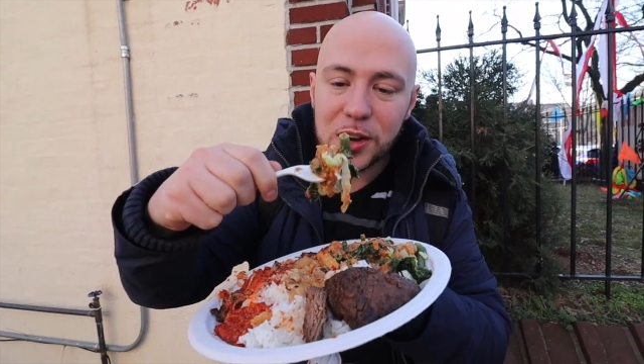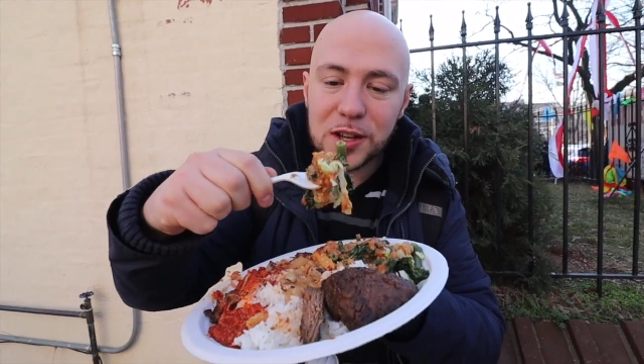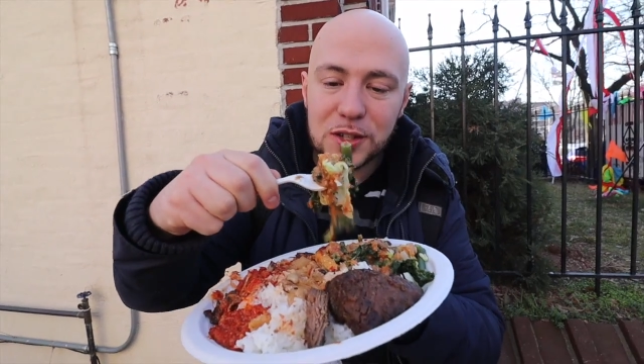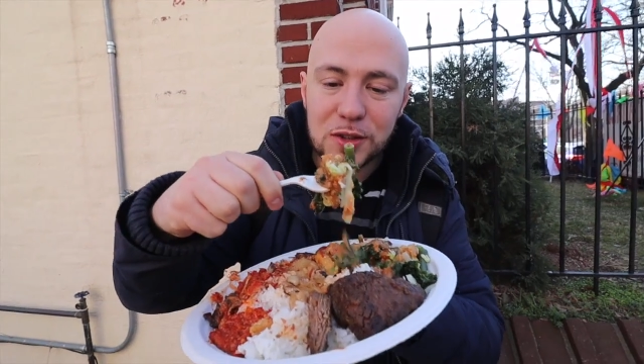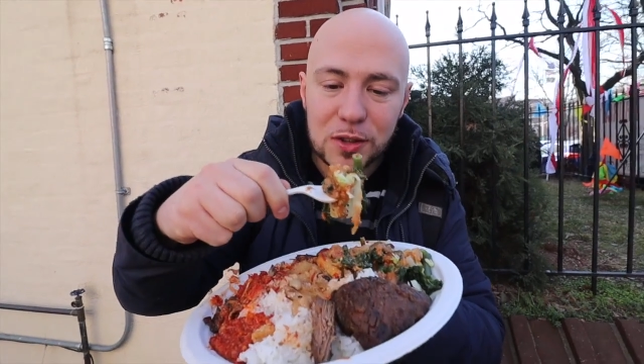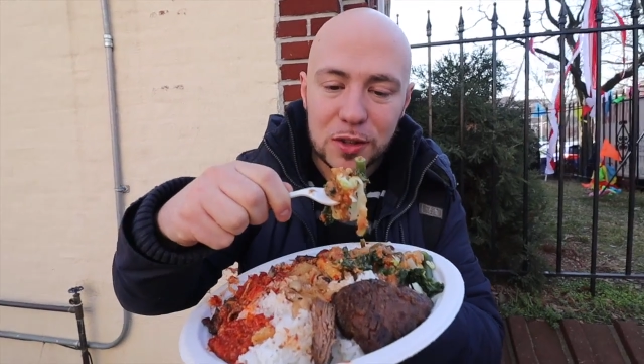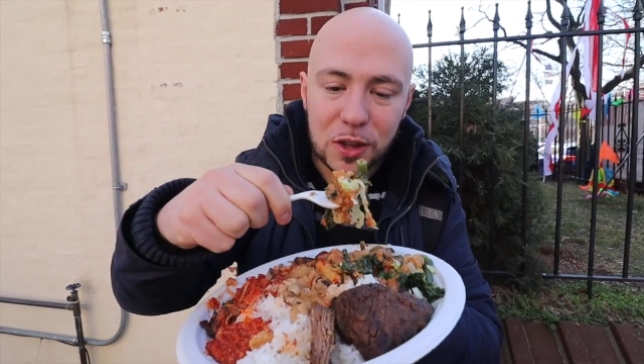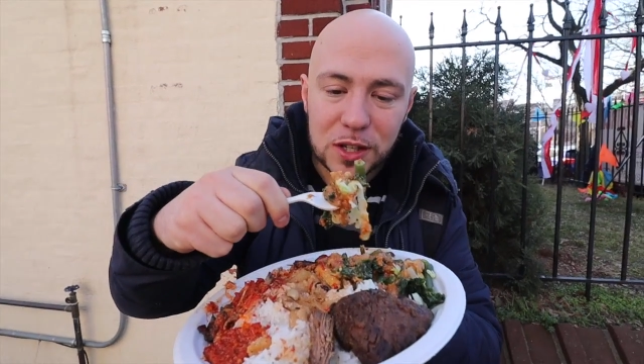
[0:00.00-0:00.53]
sauce.
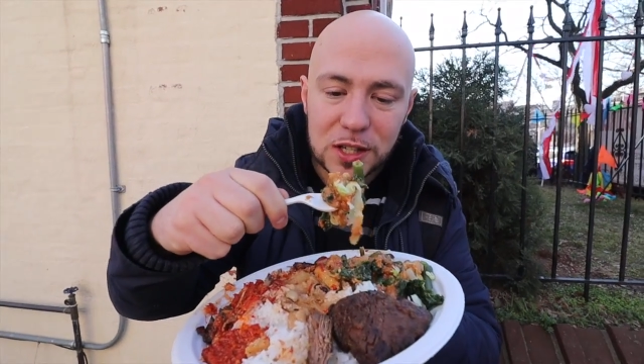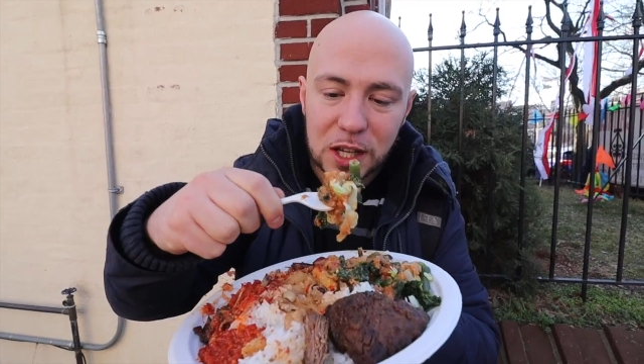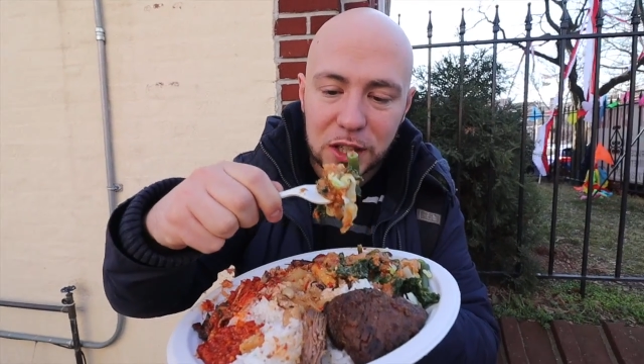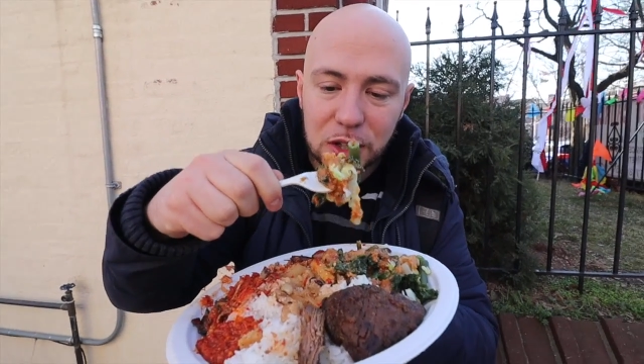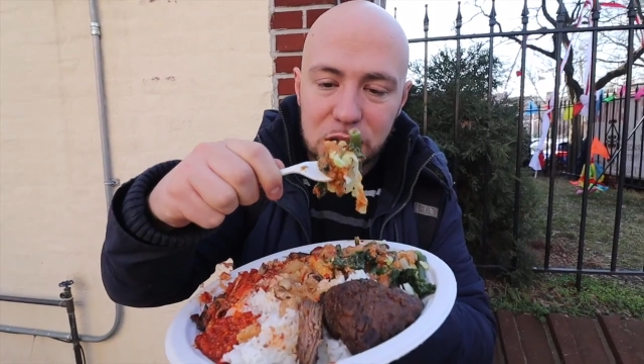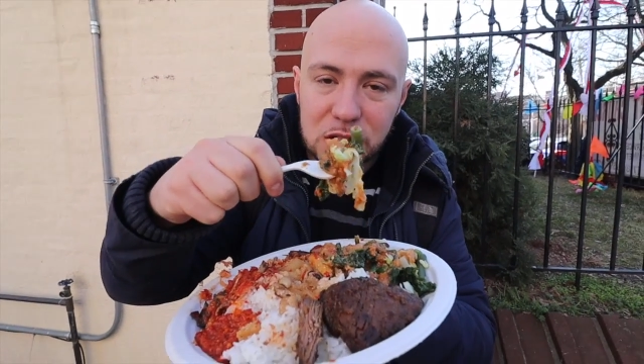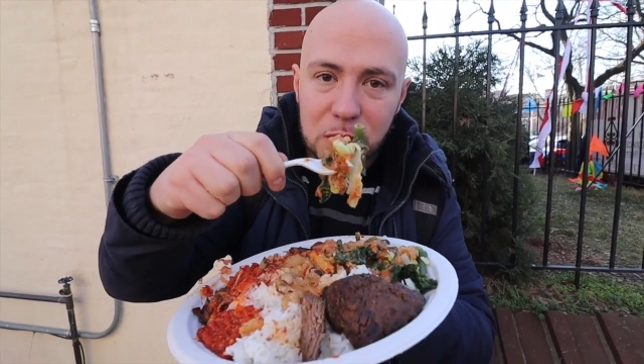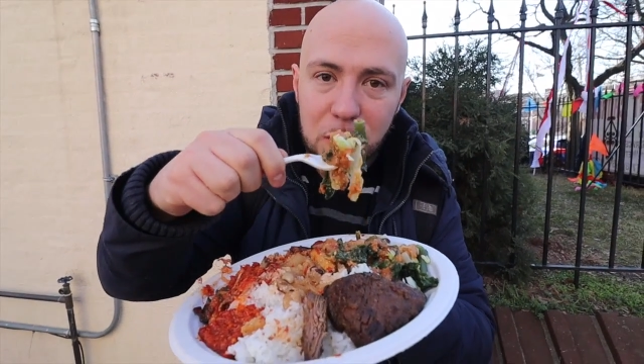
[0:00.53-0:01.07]
So it looks like
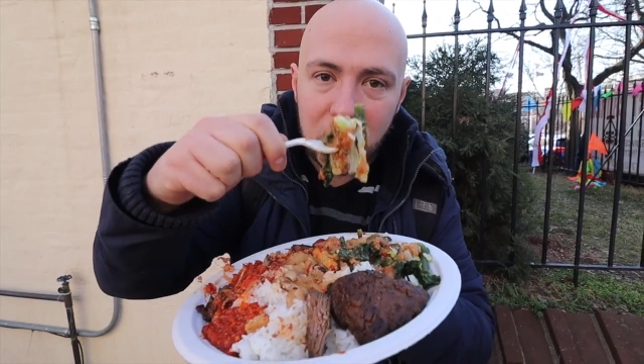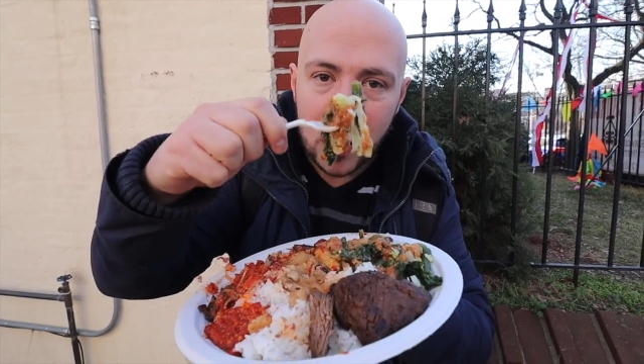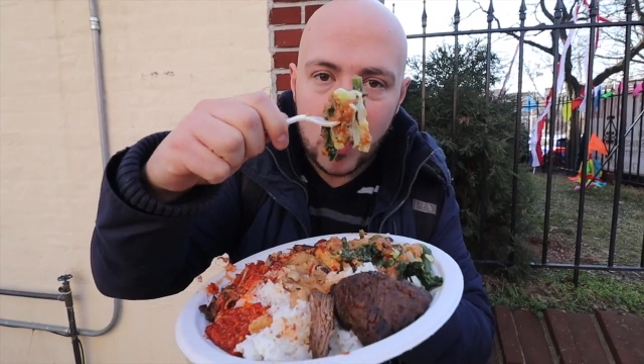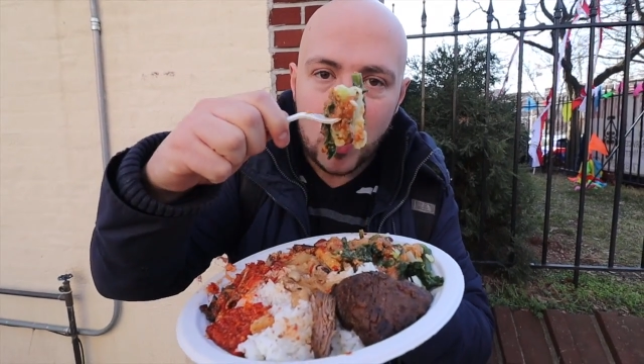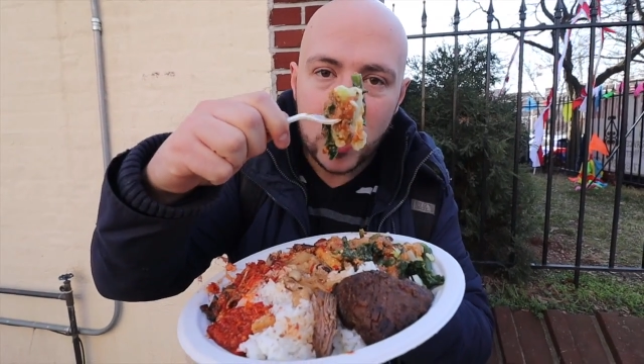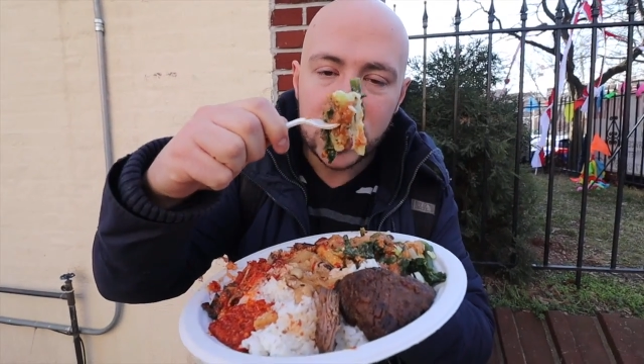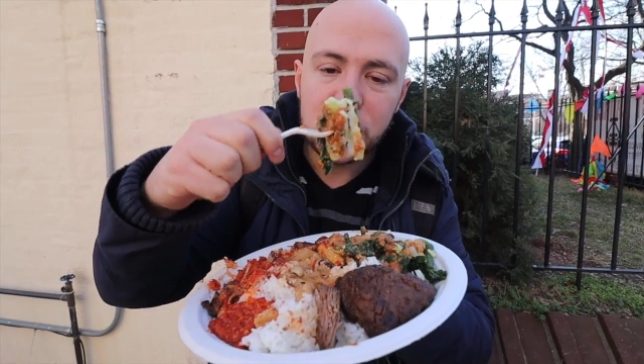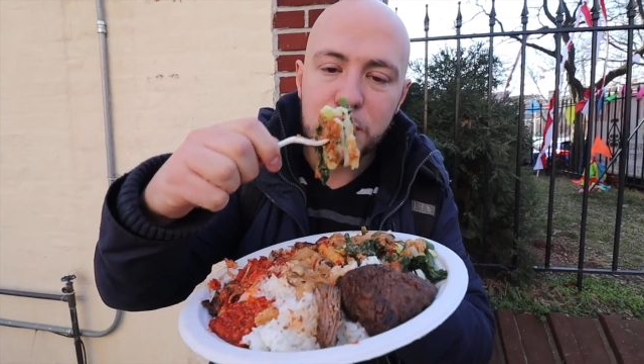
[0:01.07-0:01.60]
there's some water